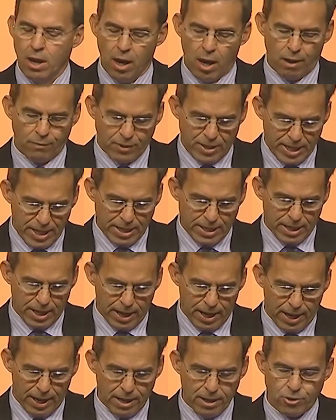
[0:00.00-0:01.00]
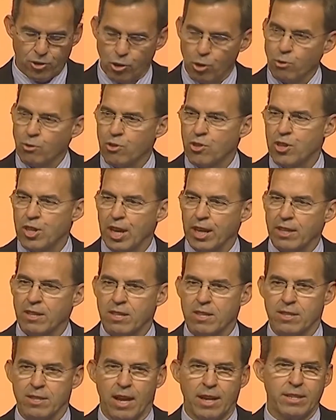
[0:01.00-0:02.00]
of D-Day, June
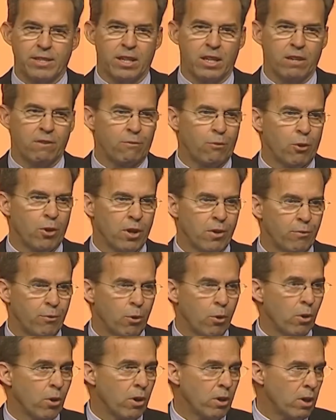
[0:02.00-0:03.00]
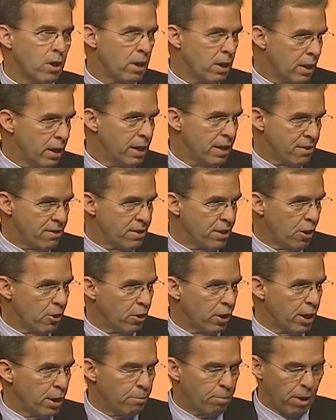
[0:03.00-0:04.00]
6, 1944, is
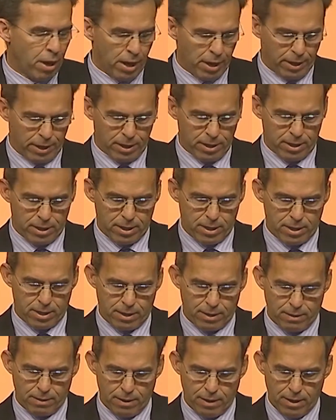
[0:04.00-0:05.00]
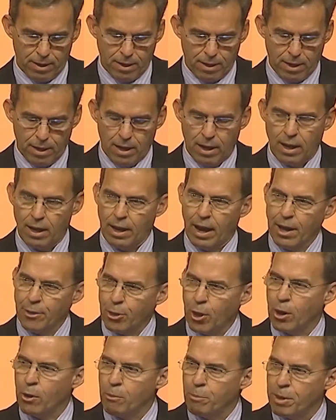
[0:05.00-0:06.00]
nearly upon us. And I
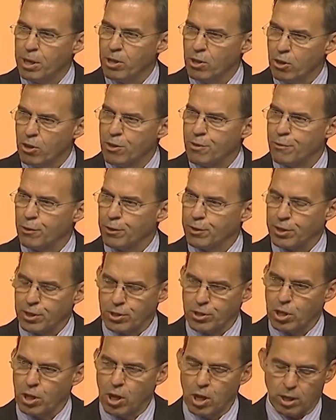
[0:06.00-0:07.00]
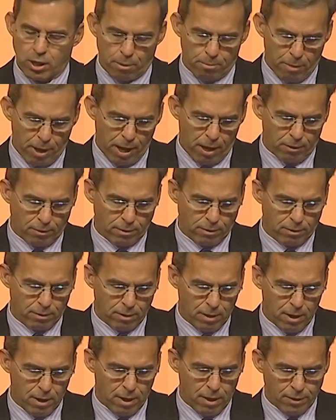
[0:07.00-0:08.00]
thought it would be useful to talk about
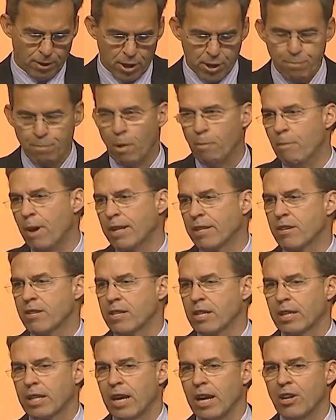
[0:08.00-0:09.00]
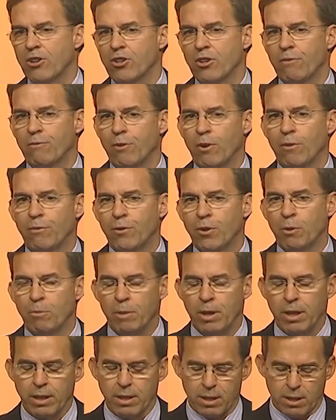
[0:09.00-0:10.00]
this momentous occasion for a few
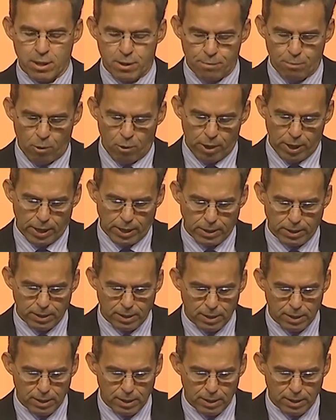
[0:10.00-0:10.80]
minutes this morning